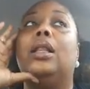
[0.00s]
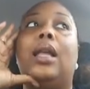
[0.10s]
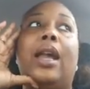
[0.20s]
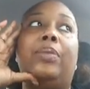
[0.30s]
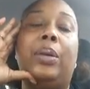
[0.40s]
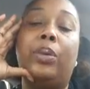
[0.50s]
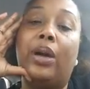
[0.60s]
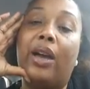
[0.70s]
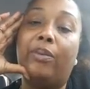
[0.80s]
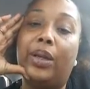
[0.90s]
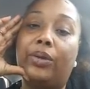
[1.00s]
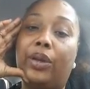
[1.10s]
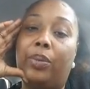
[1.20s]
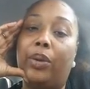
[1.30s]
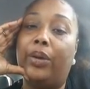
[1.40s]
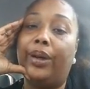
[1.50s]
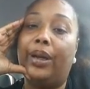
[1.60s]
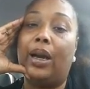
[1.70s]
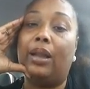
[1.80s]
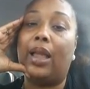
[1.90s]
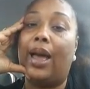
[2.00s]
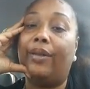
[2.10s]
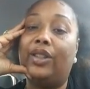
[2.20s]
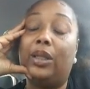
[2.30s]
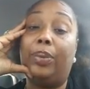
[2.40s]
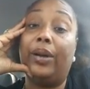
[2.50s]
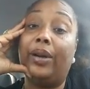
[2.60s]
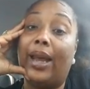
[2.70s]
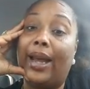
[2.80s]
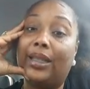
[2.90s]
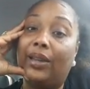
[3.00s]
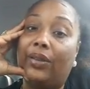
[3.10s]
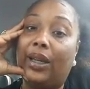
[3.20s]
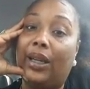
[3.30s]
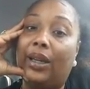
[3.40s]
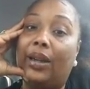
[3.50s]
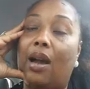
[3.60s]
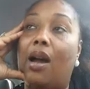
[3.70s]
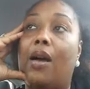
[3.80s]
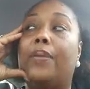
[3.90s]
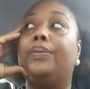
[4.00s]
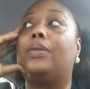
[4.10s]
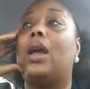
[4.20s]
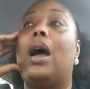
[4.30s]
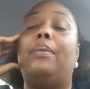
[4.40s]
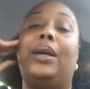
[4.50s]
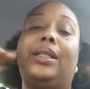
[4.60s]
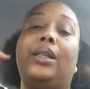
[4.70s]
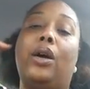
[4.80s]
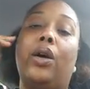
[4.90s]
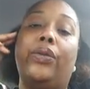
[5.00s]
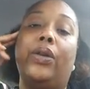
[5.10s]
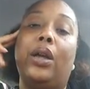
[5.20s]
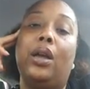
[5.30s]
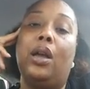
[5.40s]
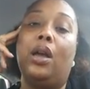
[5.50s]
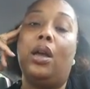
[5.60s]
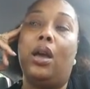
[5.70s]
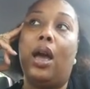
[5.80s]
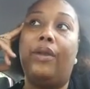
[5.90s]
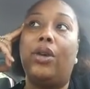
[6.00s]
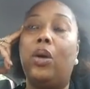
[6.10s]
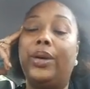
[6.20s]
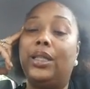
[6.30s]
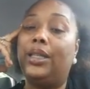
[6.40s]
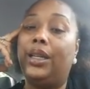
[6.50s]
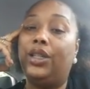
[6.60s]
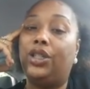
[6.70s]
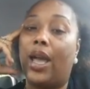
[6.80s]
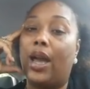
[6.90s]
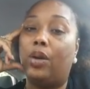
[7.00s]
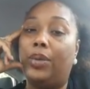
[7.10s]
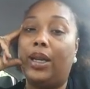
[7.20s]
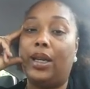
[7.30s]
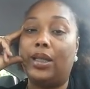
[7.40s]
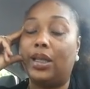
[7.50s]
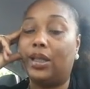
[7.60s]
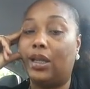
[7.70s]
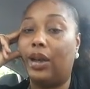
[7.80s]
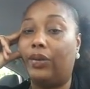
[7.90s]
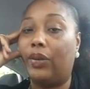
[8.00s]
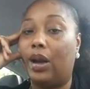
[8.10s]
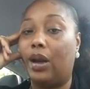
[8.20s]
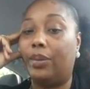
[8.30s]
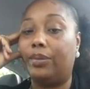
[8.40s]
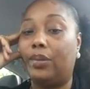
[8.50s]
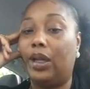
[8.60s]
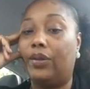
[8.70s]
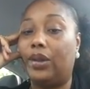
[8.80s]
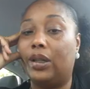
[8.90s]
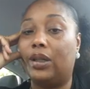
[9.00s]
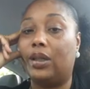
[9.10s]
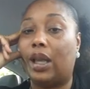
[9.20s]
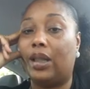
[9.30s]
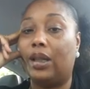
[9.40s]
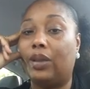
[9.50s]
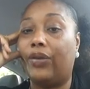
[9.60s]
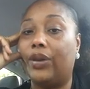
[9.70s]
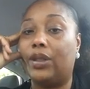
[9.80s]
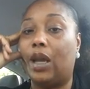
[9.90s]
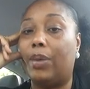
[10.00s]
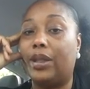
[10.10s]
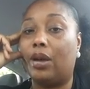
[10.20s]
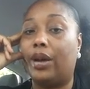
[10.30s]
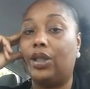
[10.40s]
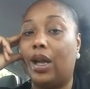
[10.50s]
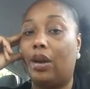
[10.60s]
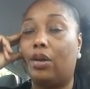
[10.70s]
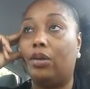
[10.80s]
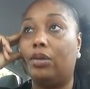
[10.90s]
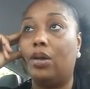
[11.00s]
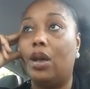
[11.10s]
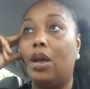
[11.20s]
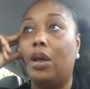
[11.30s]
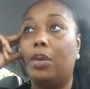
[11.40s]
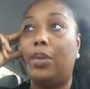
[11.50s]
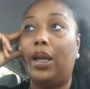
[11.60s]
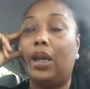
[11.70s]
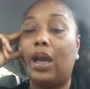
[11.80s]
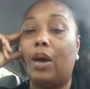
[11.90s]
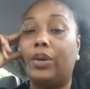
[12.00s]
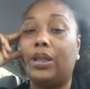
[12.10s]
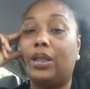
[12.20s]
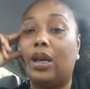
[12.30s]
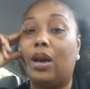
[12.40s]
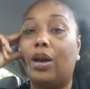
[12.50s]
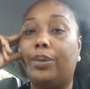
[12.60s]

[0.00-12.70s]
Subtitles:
A lot of people have been reporting a lot of spirit activity. I myself, I've always seen shadow beings and stuff. Even I think the first time I saw a shadow being, I was